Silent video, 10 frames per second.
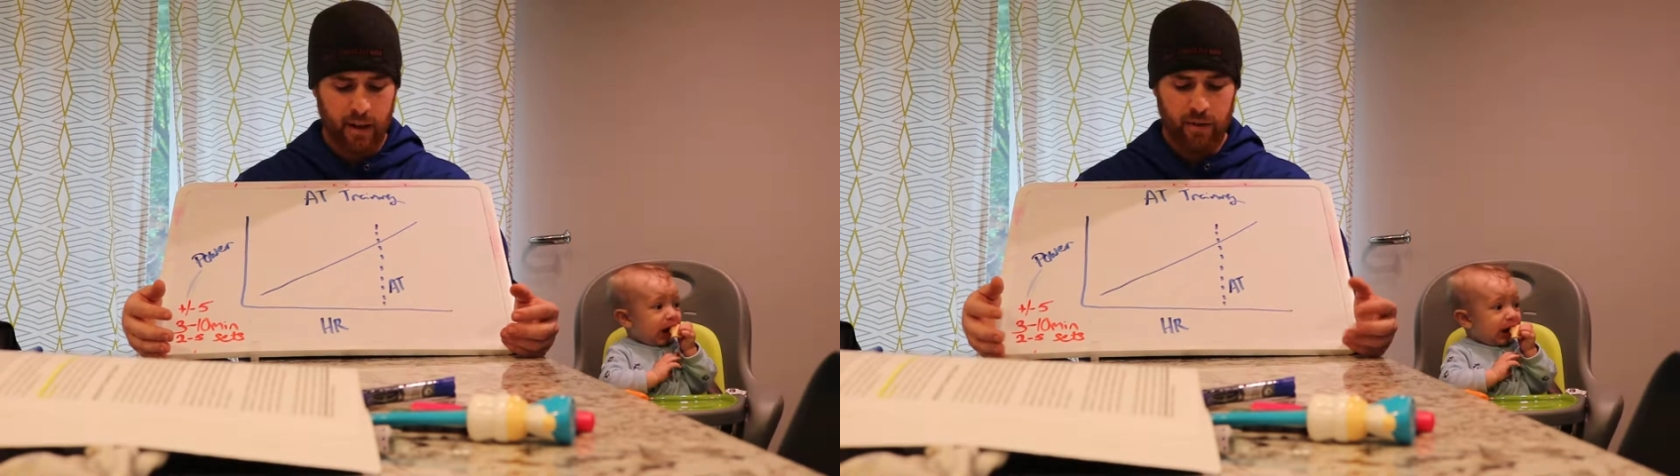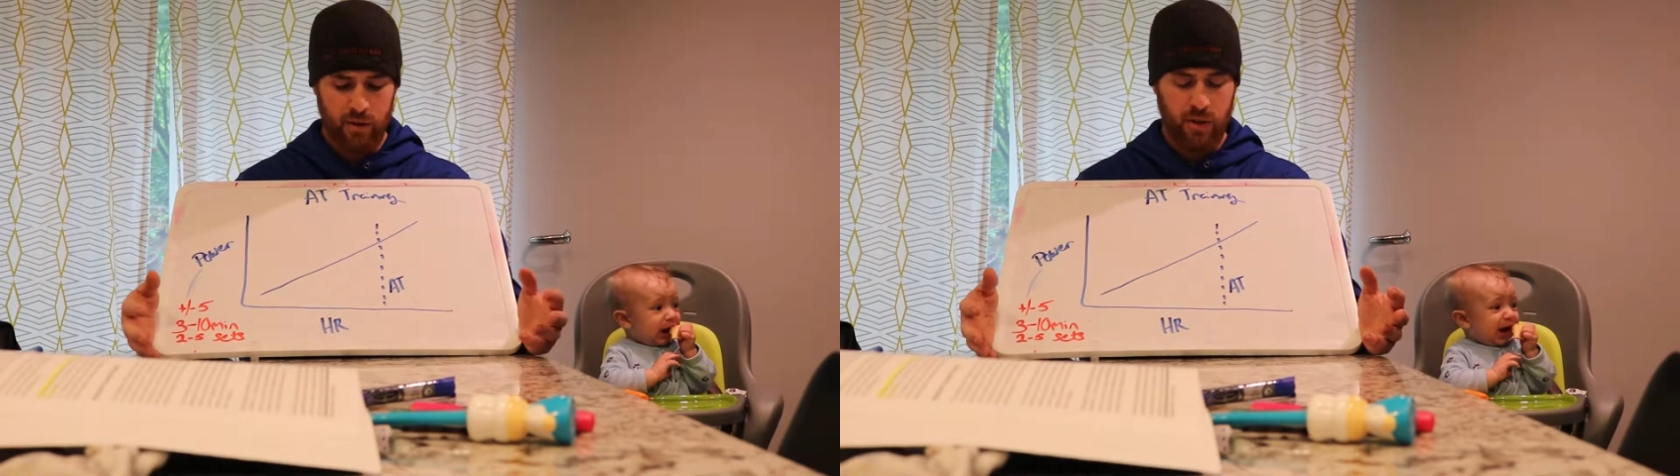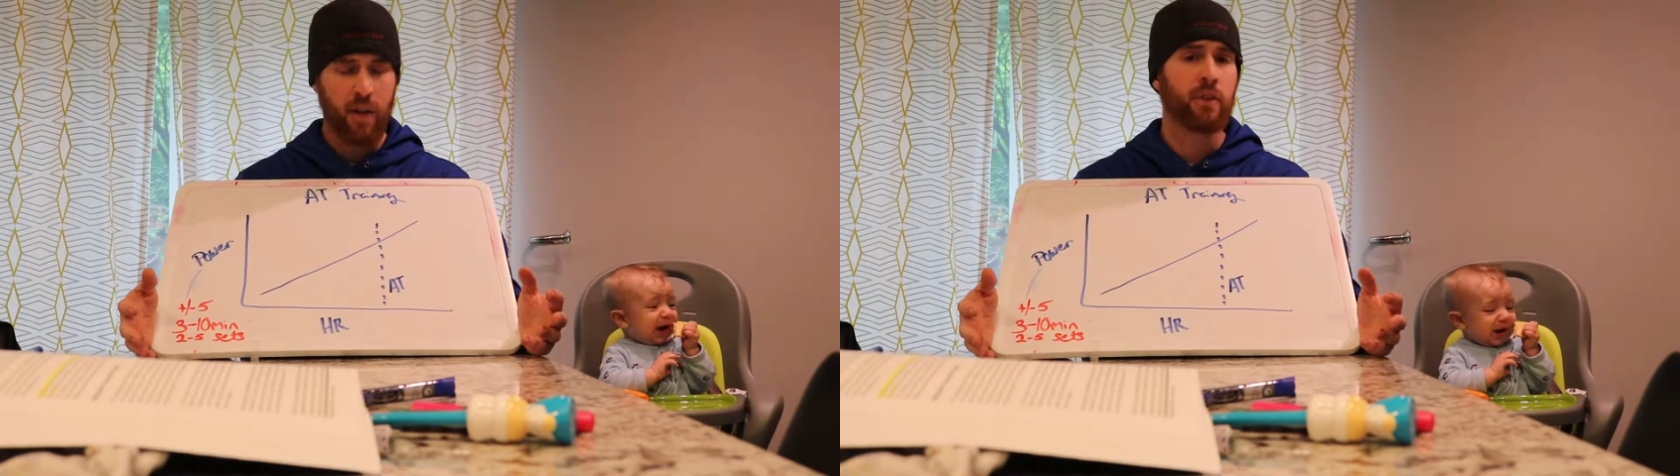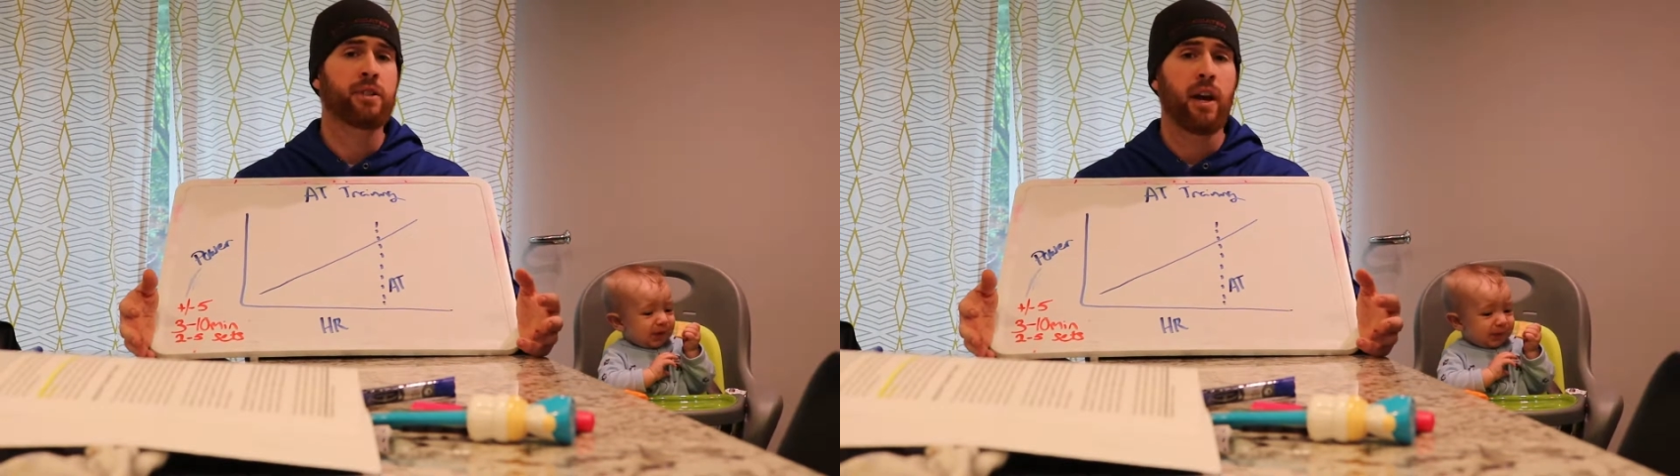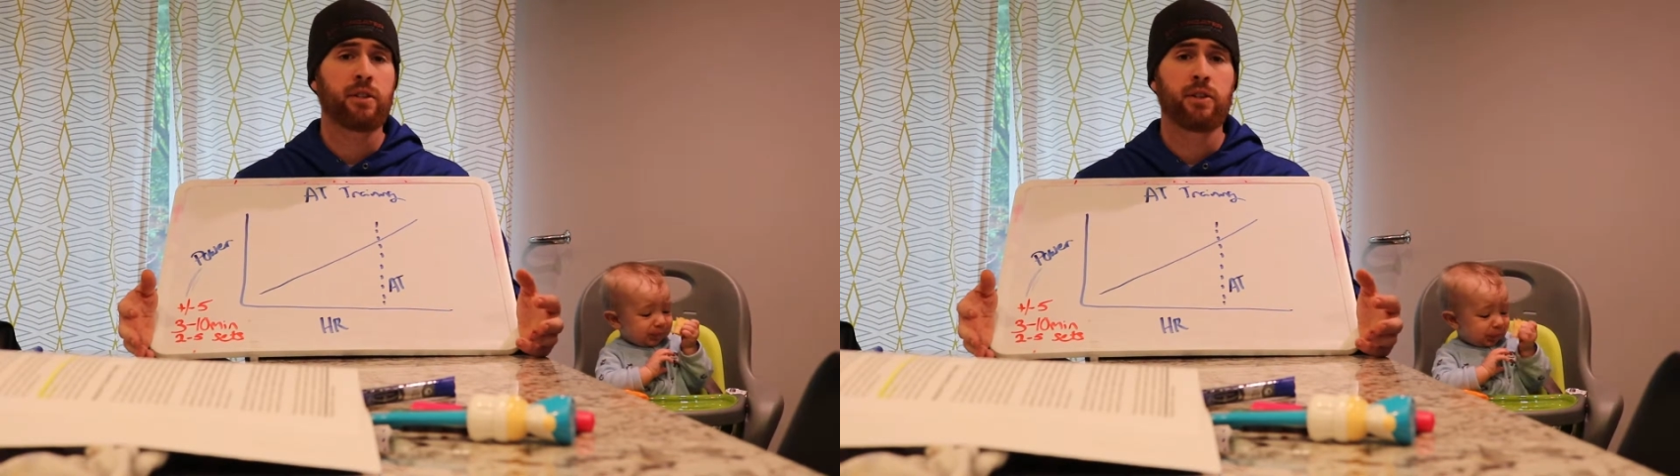There's other
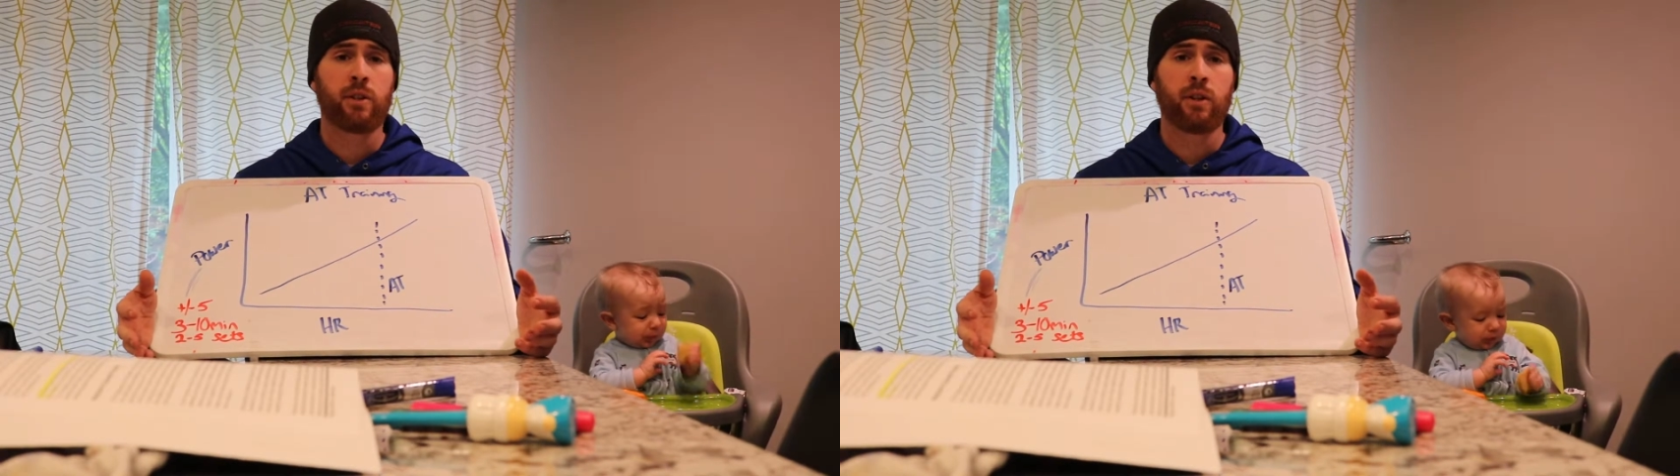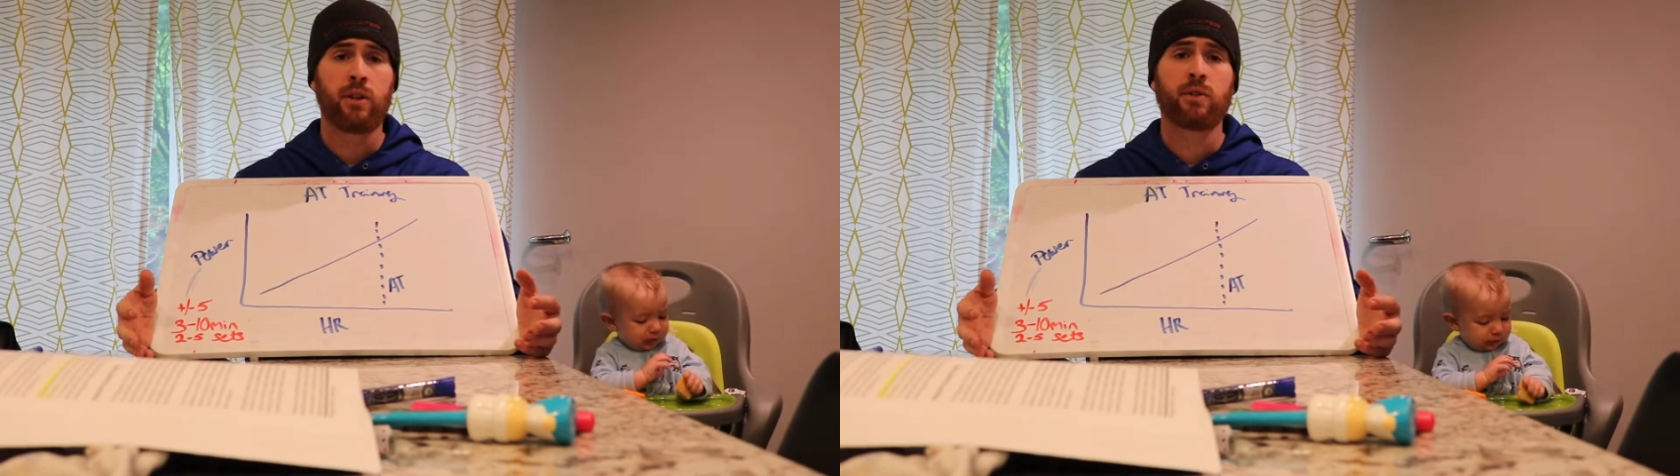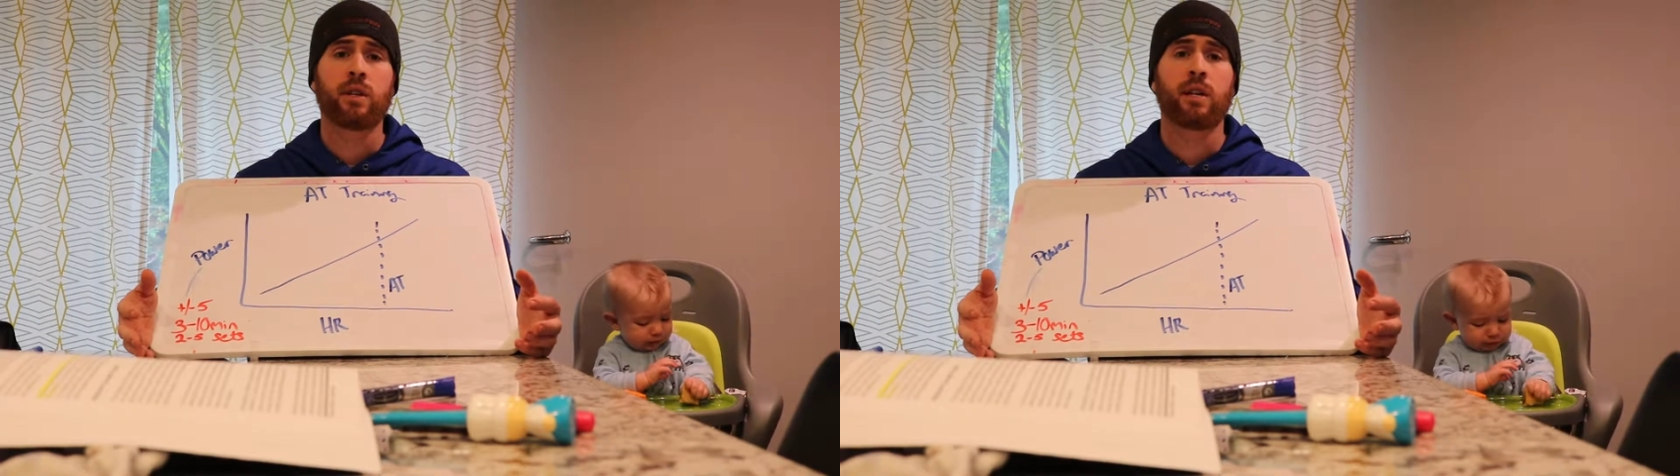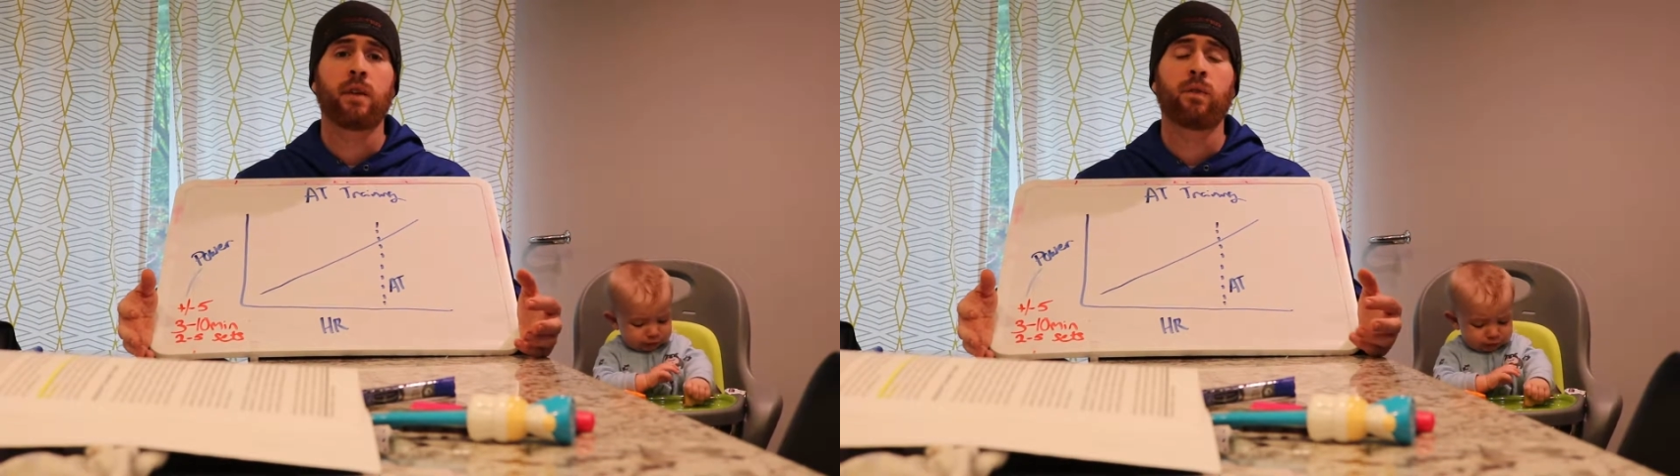tests you can use that give